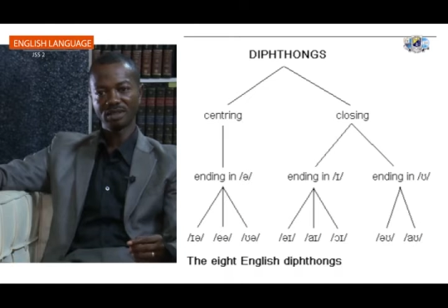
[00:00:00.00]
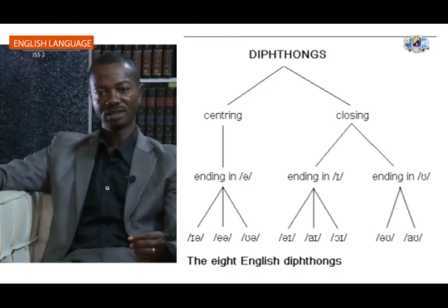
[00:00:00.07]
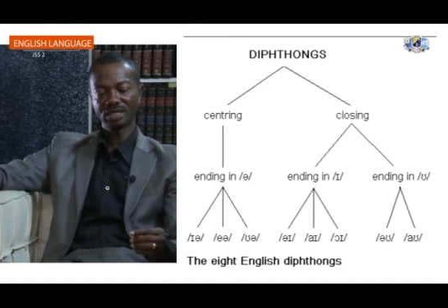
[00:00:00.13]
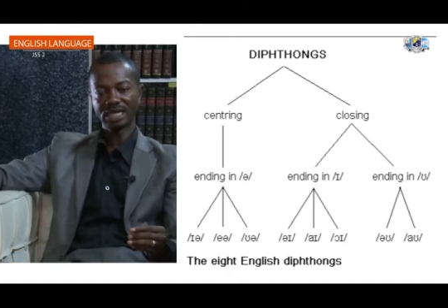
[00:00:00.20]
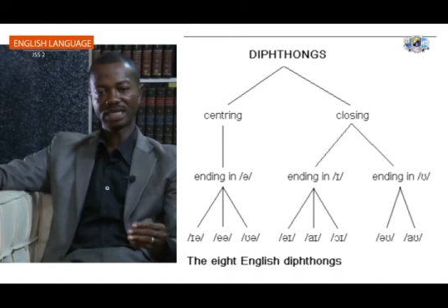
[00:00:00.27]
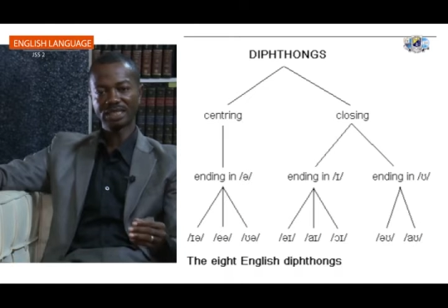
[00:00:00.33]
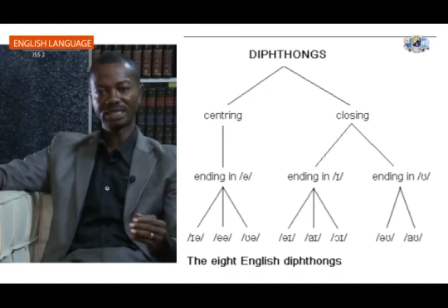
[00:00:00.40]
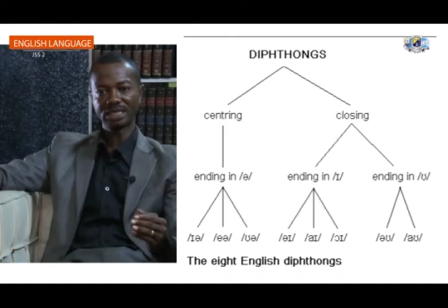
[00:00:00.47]

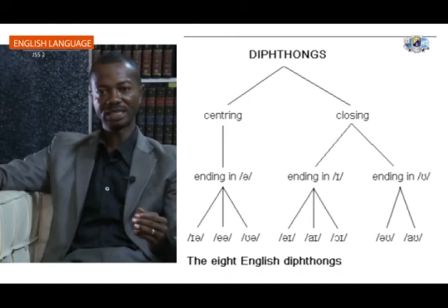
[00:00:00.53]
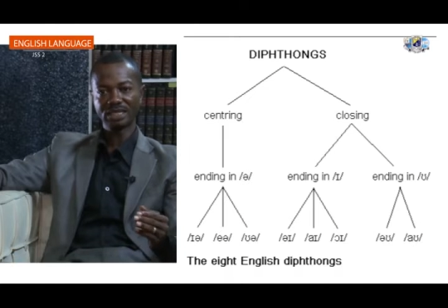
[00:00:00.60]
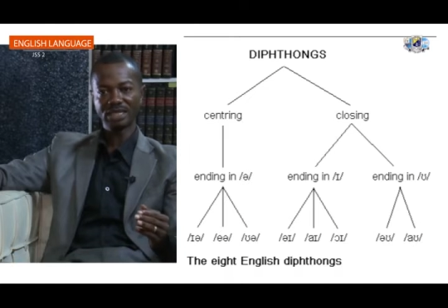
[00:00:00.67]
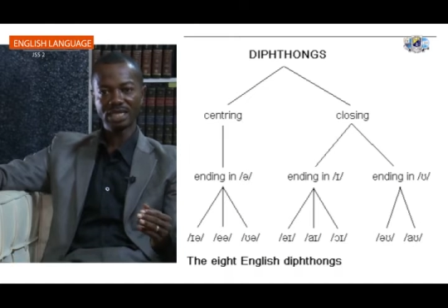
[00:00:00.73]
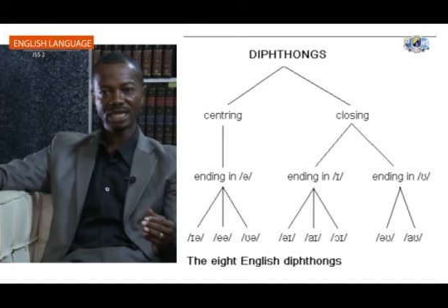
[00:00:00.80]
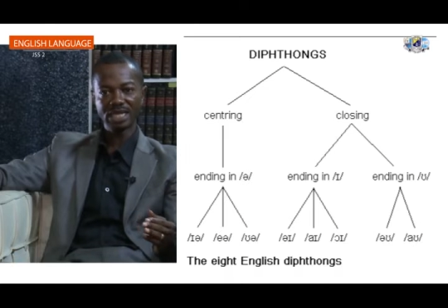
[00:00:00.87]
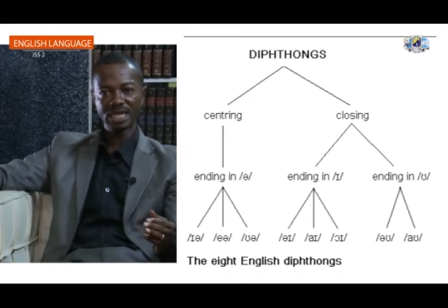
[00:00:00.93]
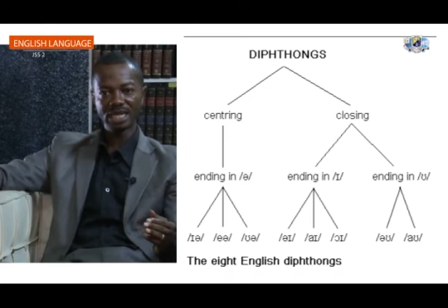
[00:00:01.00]
that's the
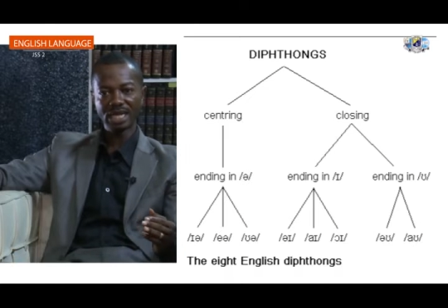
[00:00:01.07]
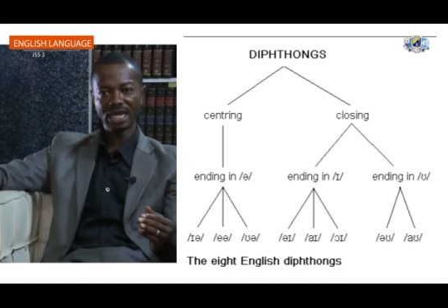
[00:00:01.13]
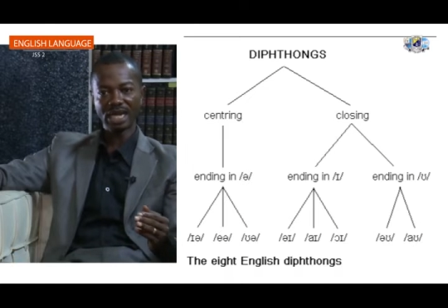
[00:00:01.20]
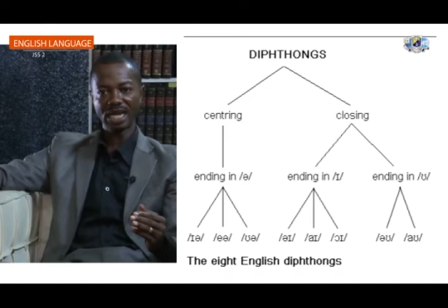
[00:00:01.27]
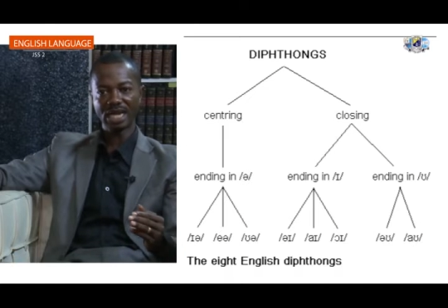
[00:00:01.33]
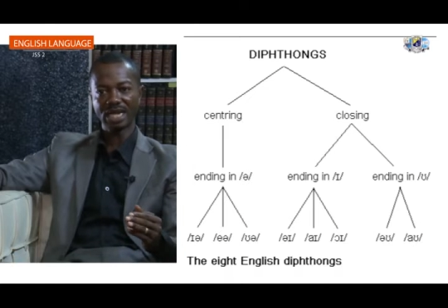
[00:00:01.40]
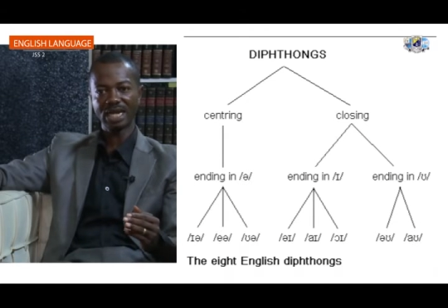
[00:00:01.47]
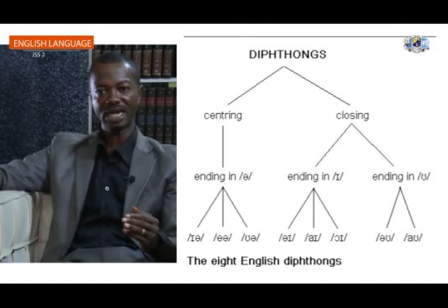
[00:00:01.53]
E
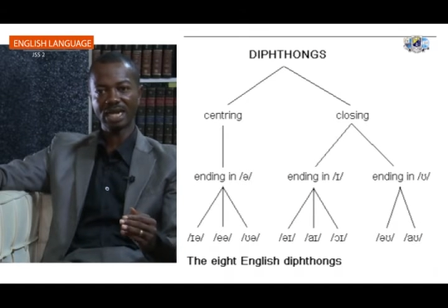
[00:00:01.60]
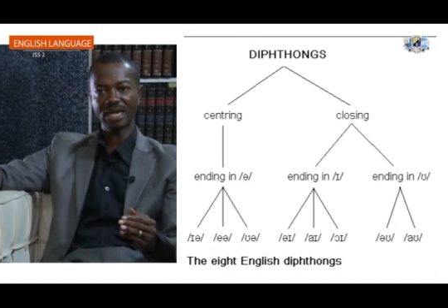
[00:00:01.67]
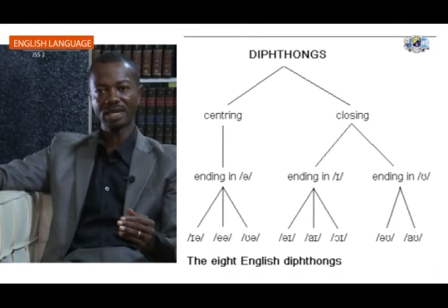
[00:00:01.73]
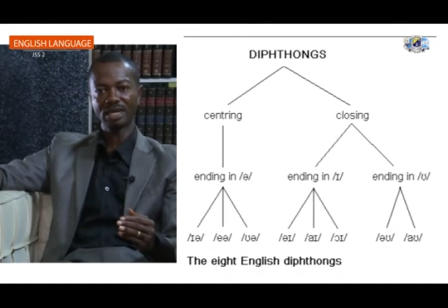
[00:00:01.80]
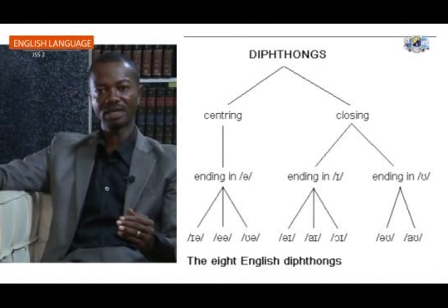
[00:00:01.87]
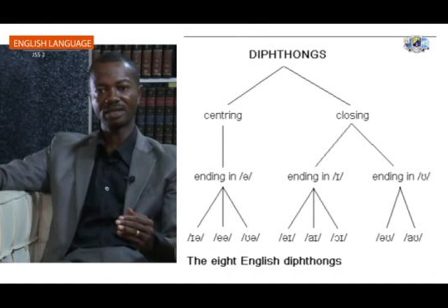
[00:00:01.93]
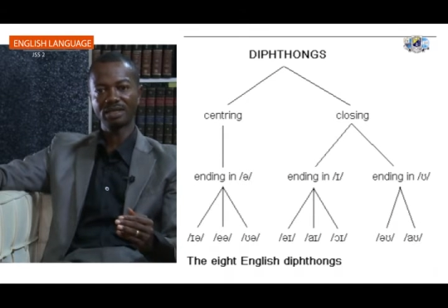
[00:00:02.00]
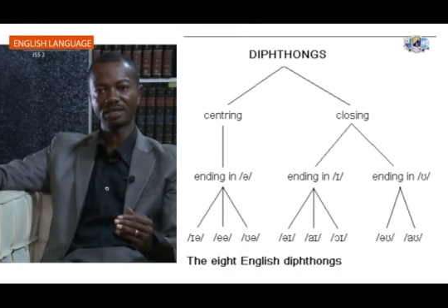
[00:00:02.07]
and
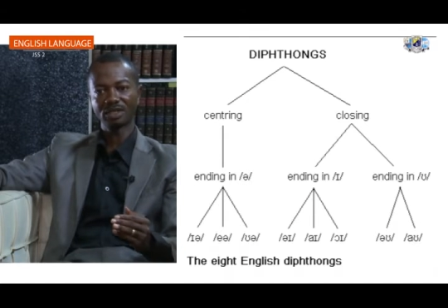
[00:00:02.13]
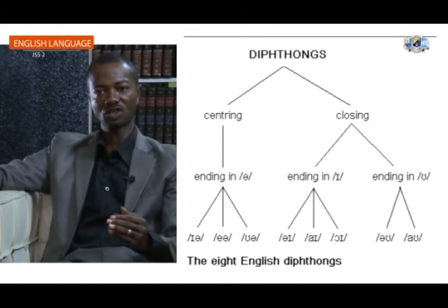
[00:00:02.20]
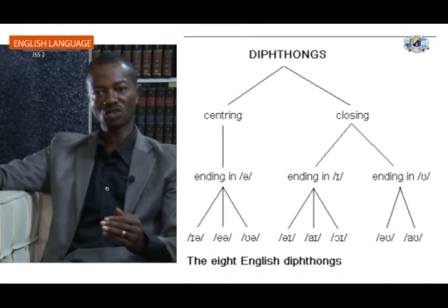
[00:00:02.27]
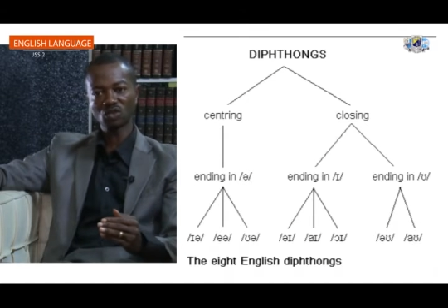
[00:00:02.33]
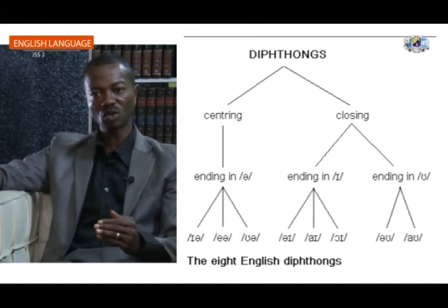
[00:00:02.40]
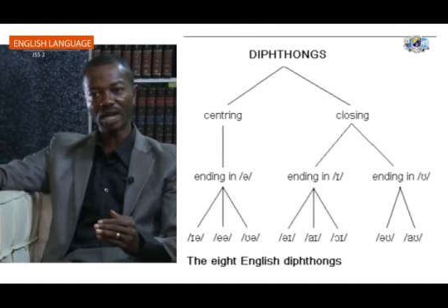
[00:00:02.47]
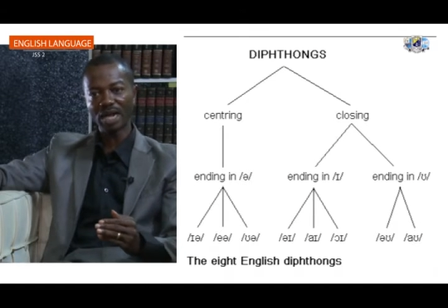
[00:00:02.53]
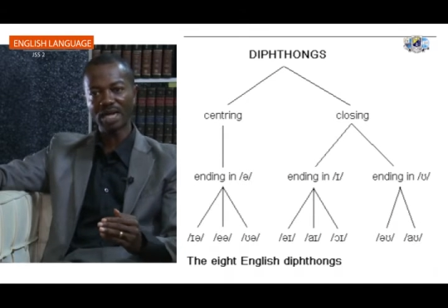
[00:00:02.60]
the
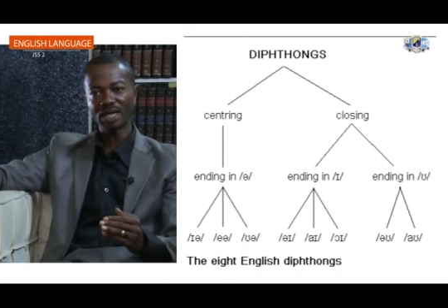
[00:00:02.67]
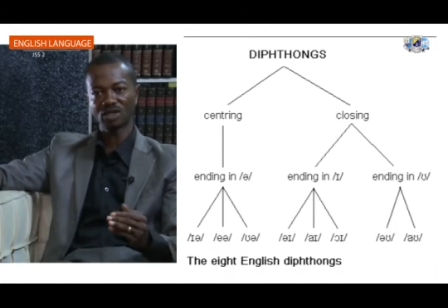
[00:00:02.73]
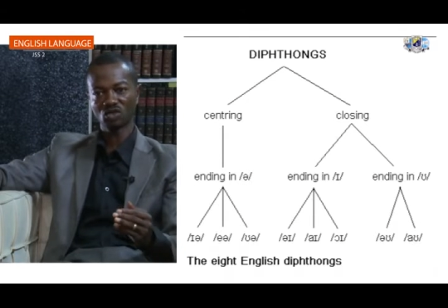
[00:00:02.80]
schwa.